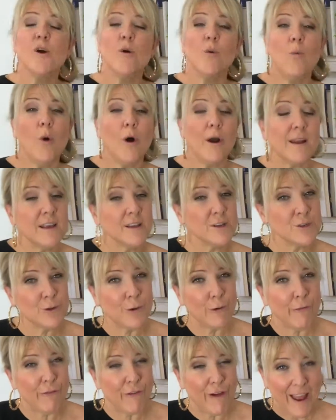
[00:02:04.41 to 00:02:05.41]
What is
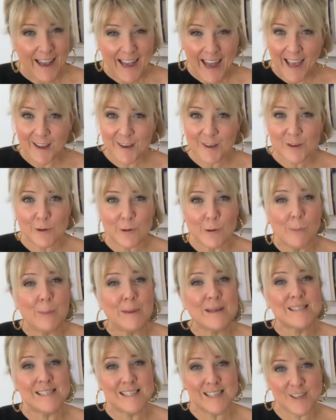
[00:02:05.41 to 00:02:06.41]
your financial
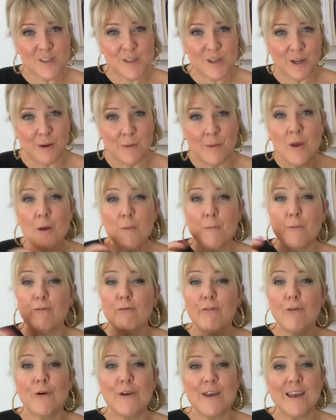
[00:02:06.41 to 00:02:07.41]
position
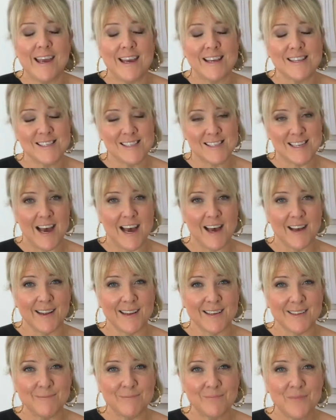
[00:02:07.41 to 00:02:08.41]
before you get
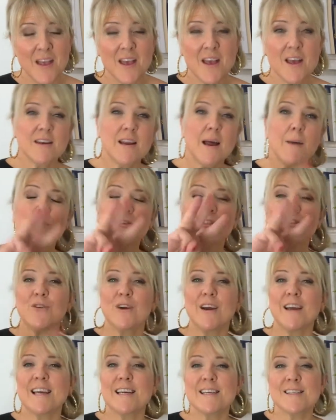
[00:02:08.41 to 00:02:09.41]
started? Number
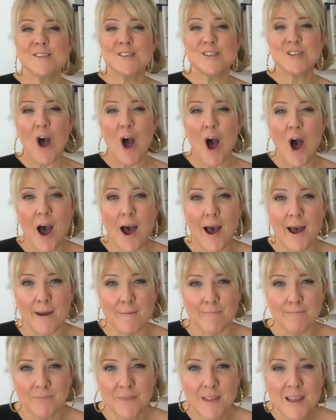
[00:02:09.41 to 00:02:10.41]
three is
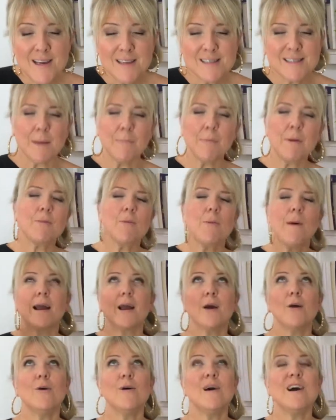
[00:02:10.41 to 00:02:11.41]
time. Some people might
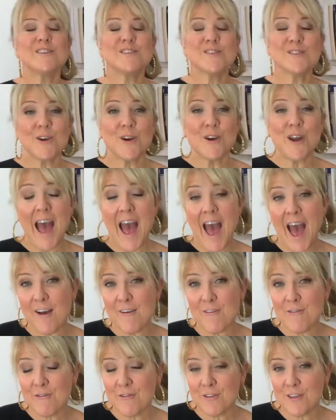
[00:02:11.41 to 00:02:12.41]
go, Oh, I just don't
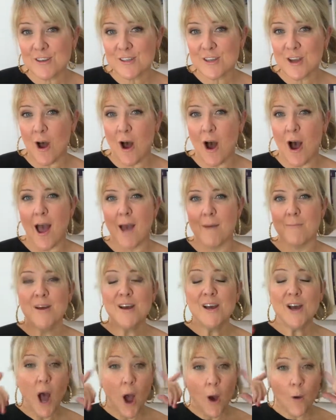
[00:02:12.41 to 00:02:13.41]
have the time.
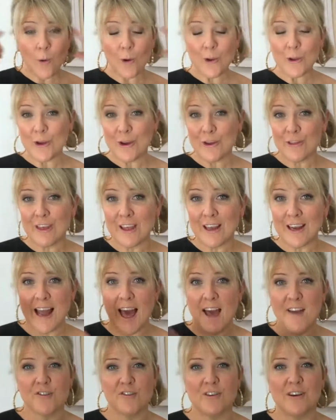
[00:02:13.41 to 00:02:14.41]
I want you to think
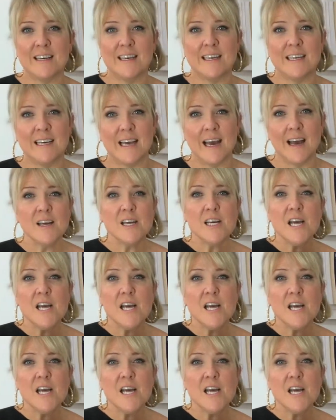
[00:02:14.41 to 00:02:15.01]
laterally here.